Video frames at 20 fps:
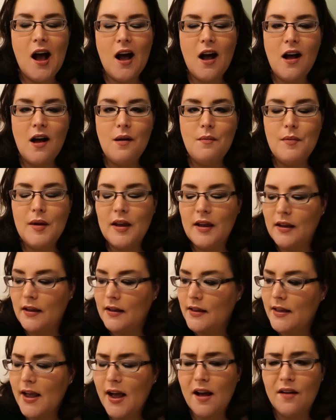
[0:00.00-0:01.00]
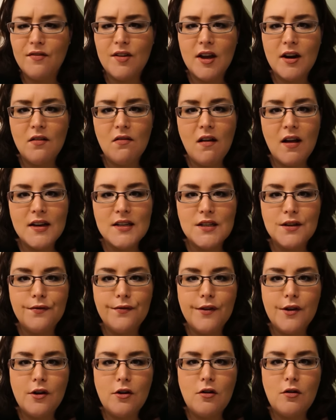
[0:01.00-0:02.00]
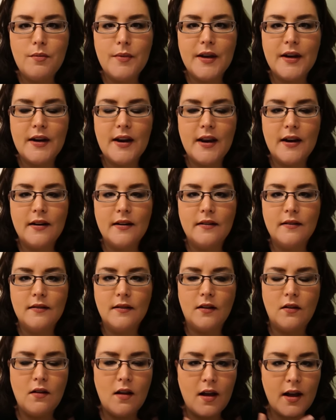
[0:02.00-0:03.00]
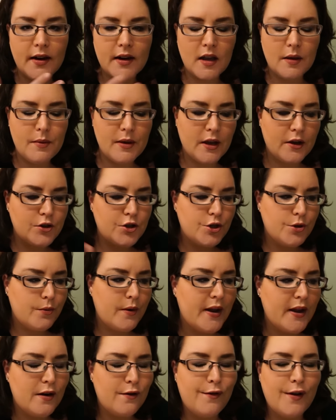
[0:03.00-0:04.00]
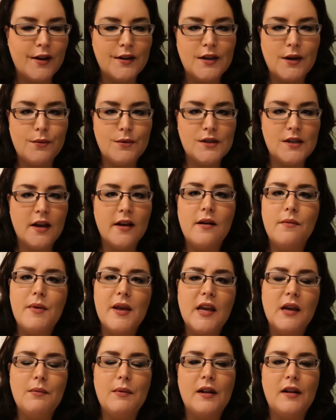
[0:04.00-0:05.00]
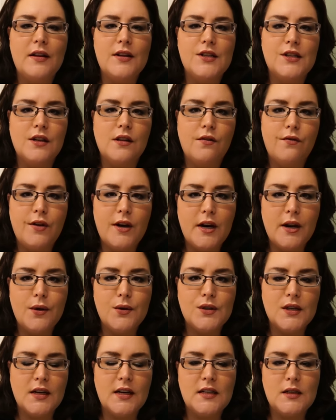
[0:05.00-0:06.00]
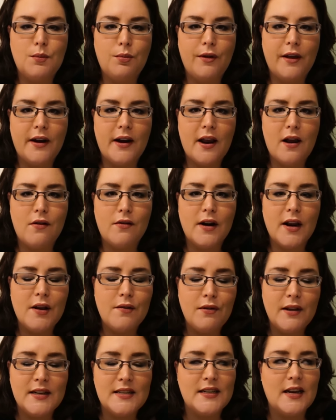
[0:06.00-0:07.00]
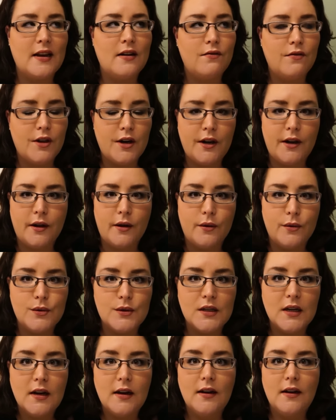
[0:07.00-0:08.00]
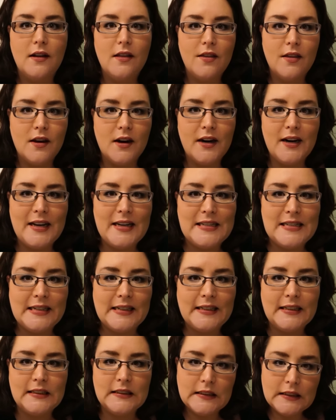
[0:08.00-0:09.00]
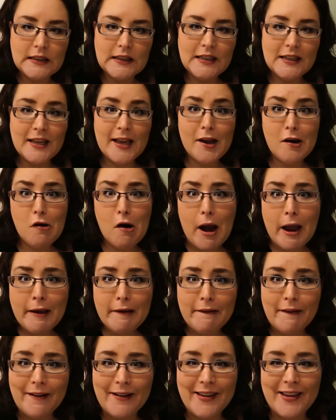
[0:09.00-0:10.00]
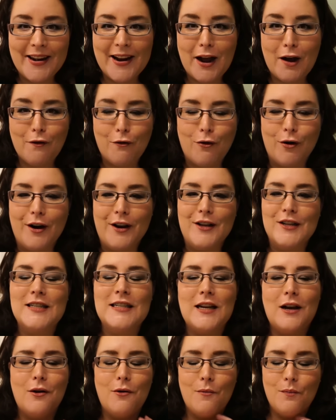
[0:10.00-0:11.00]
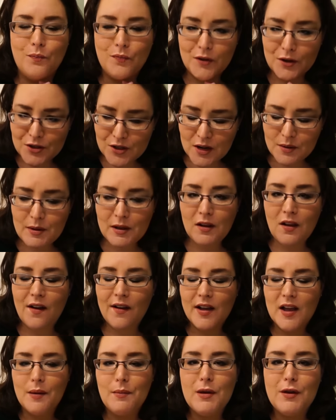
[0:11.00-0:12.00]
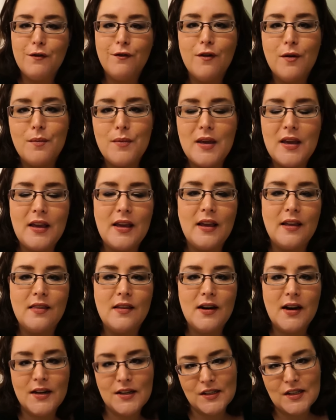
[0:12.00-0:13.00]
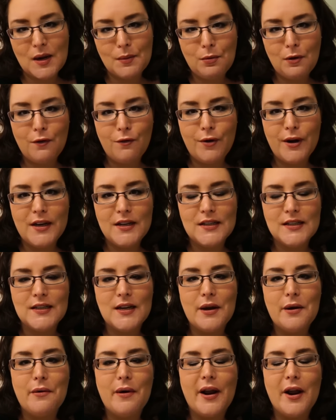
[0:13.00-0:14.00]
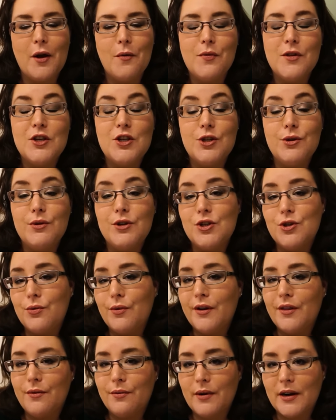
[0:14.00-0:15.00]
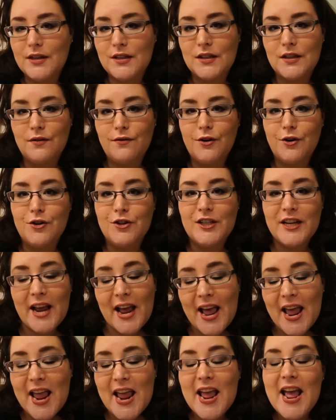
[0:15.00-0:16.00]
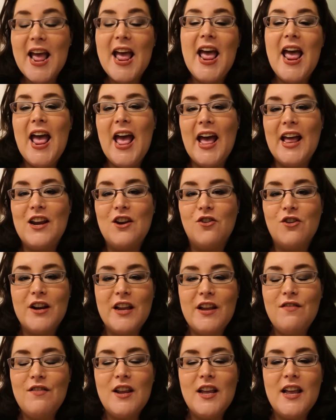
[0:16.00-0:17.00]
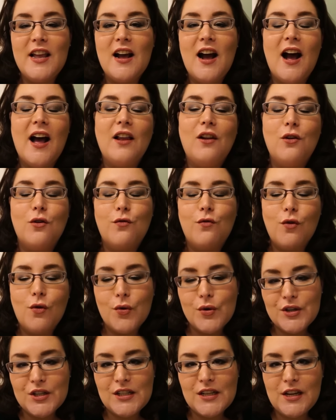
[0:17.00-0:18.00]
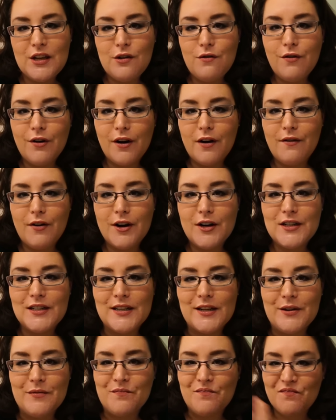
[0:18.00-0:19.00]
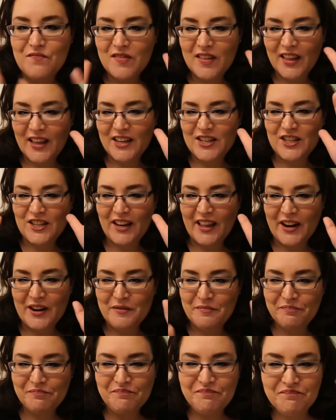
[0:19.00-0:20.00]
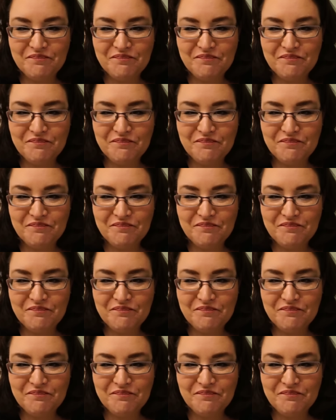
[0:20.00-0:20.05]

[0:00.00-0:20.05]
um, yeah, I've got a lot to film and, and a lot coming out your way. In fact, I was kind of making my list of the videos I need to plan out and I have like 10 videos that I need to get cracking on and get out for you. So there's gonna be a lot coming from me in the next couple of weeks. So I hope that you enjoy the rest of your day and your evening. I look forward to seeing you very, very soon. Catch you later.